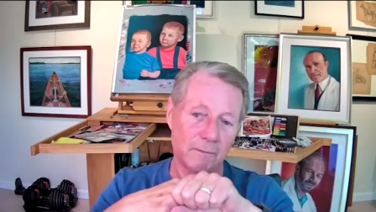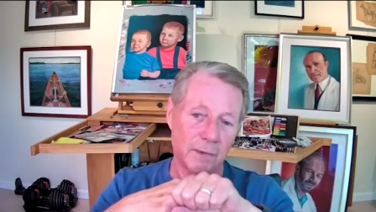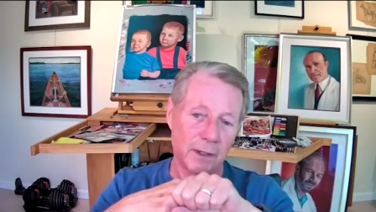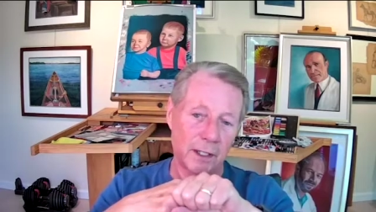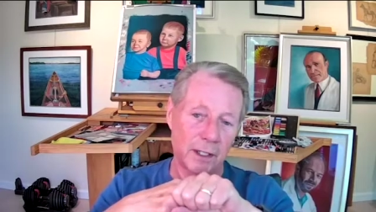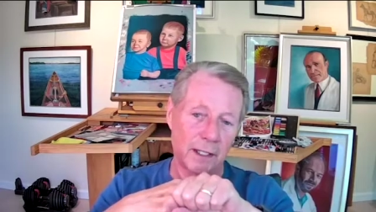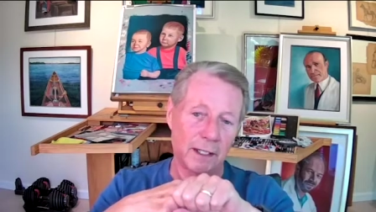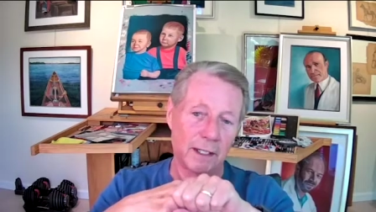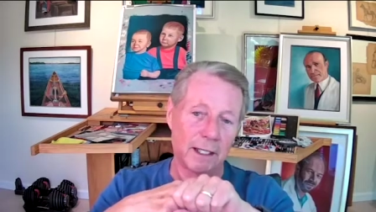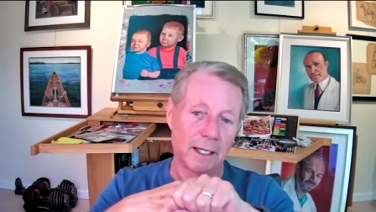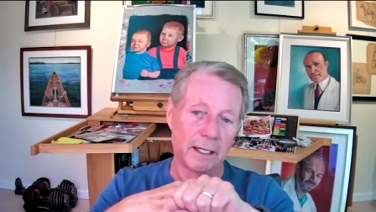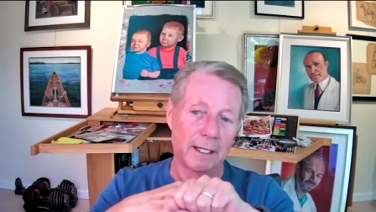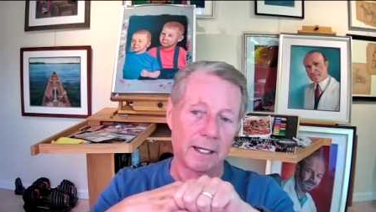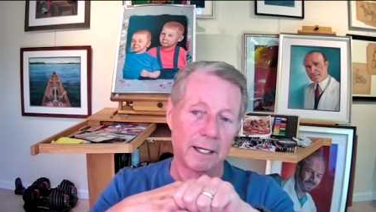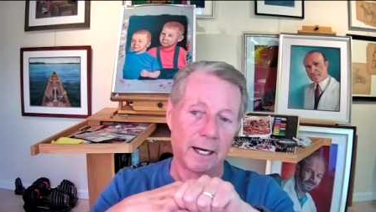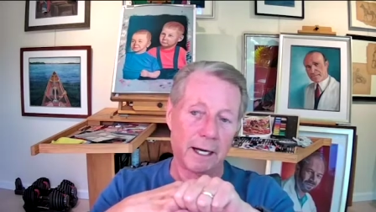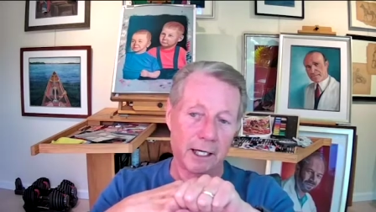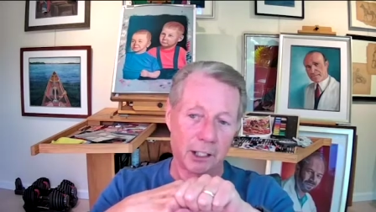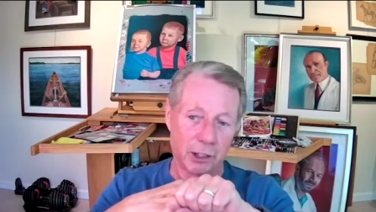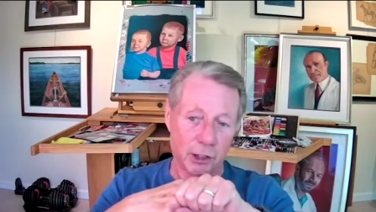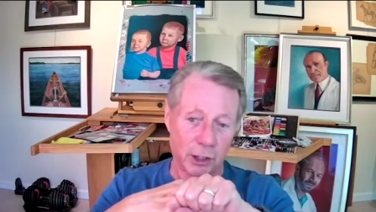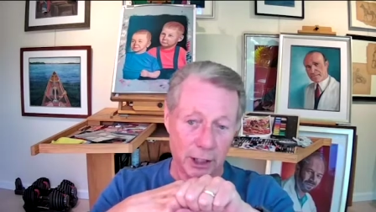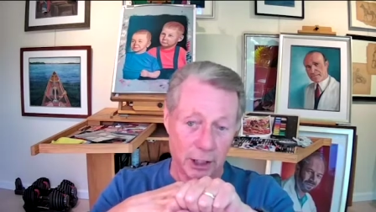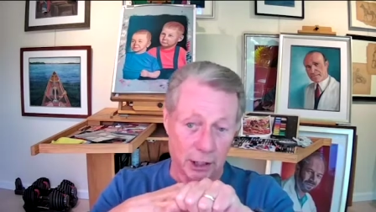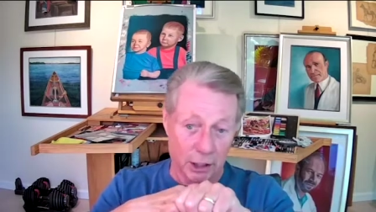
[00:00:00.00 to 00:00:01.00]
it had to
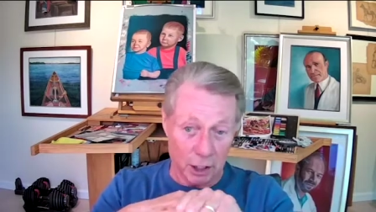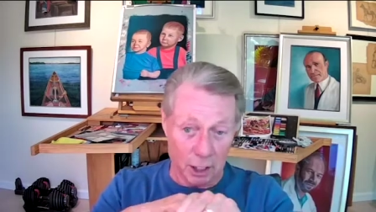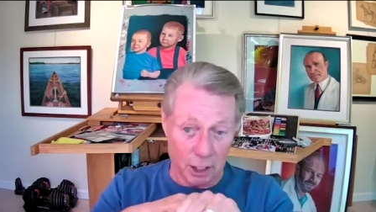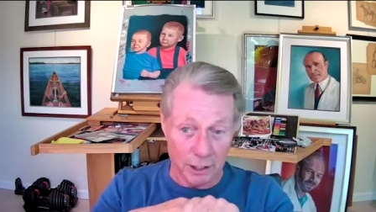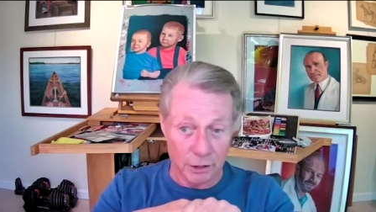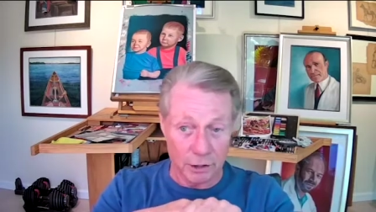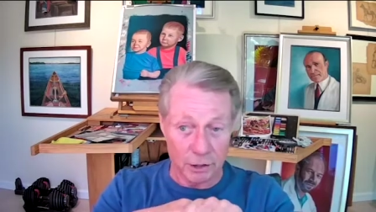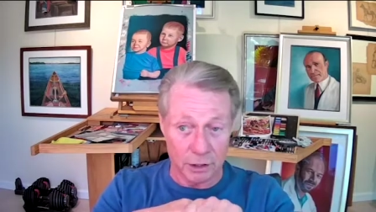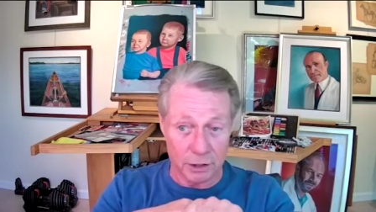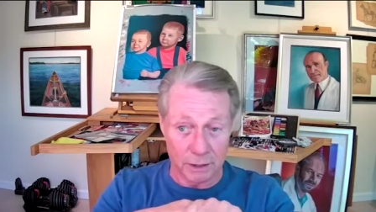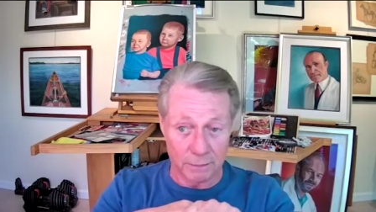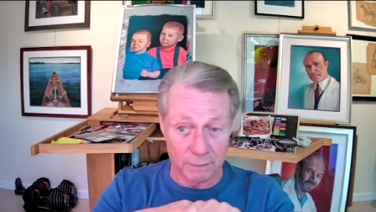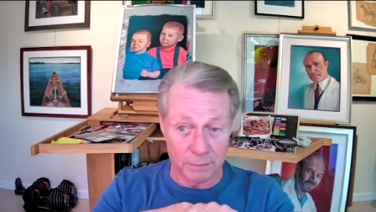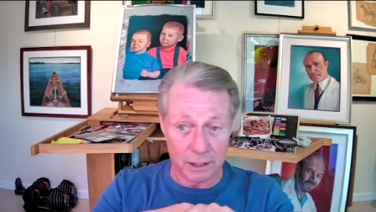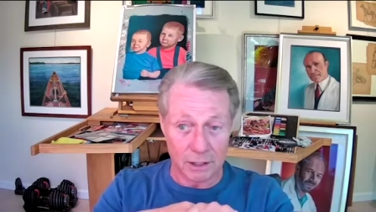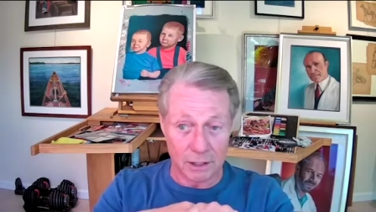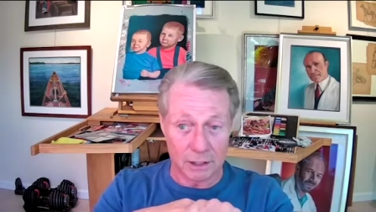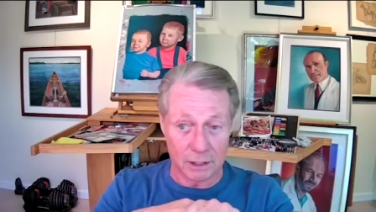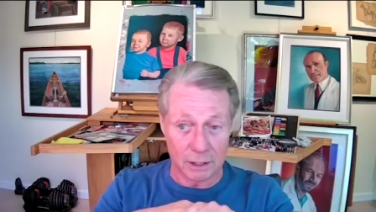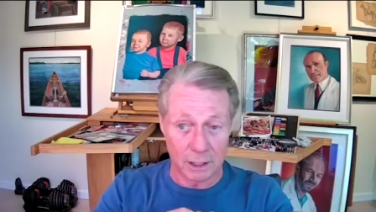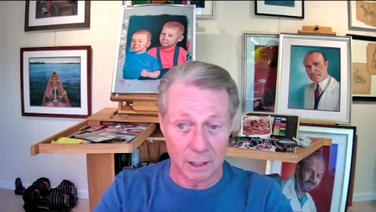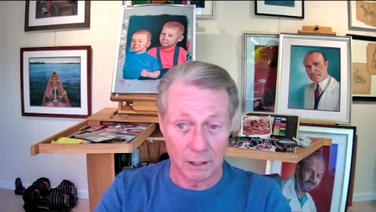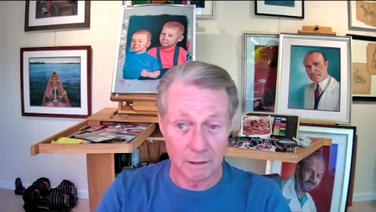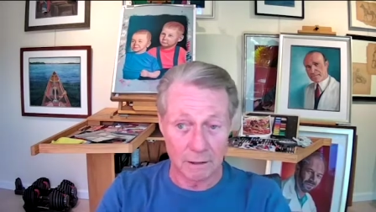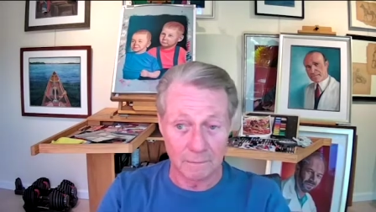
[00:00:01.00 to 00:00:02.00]
actually touch the B
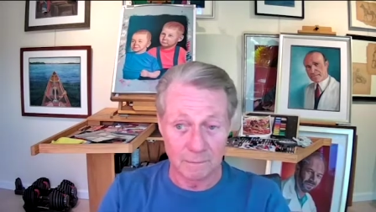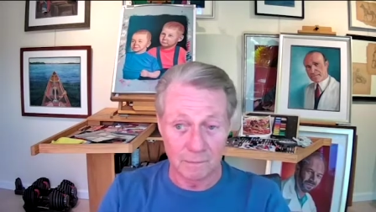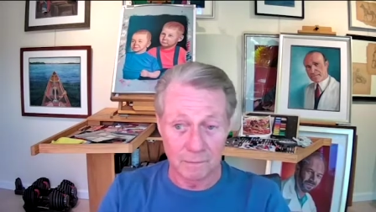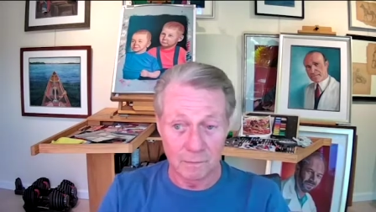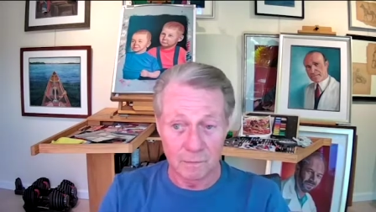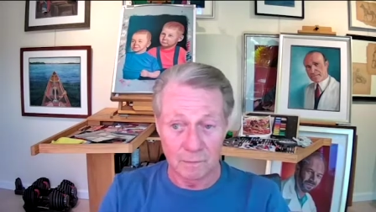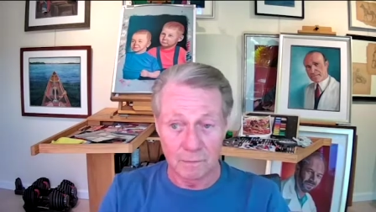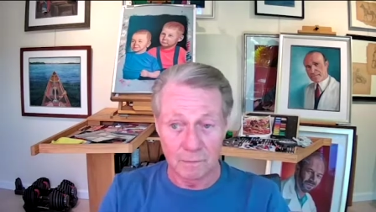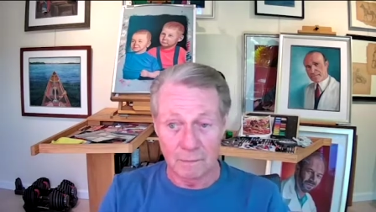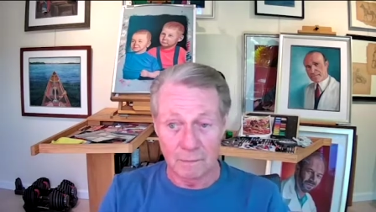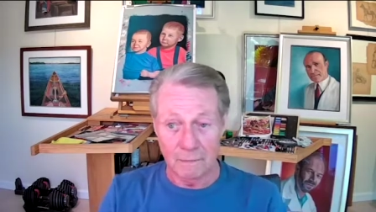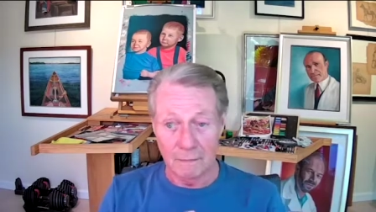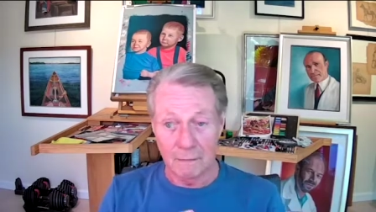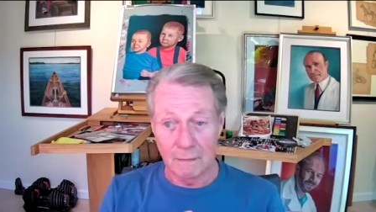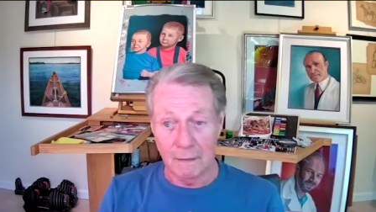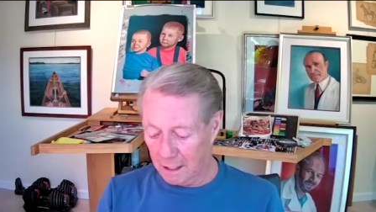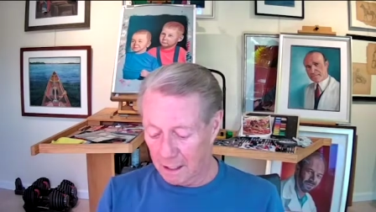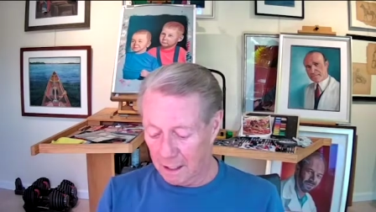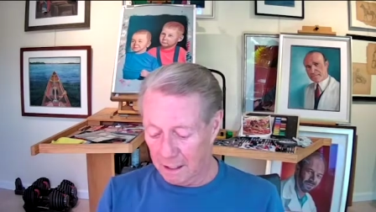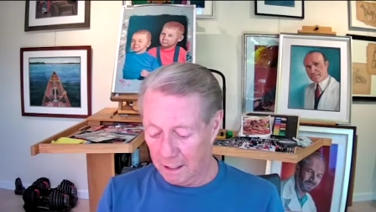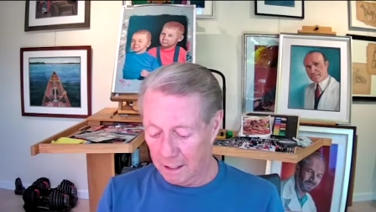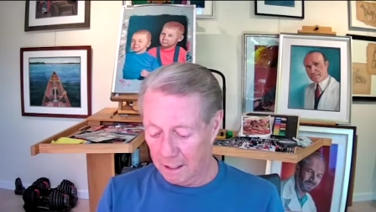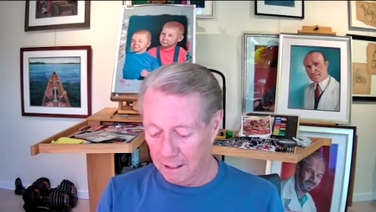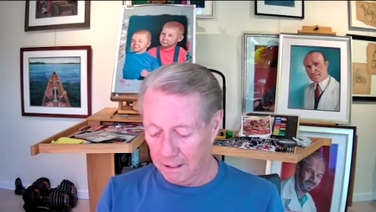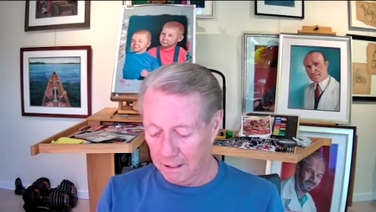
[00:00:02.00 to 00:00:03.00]
cell.
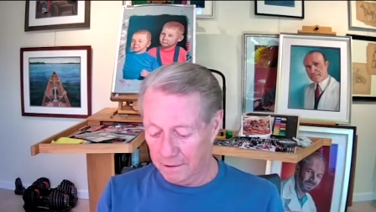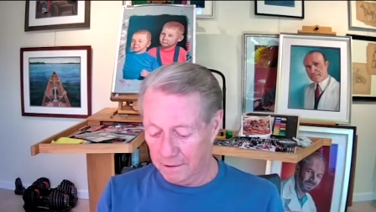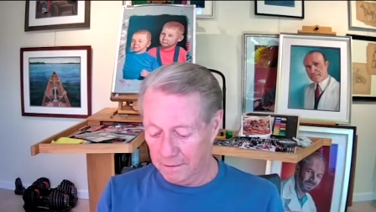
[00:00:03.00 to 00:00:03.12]
And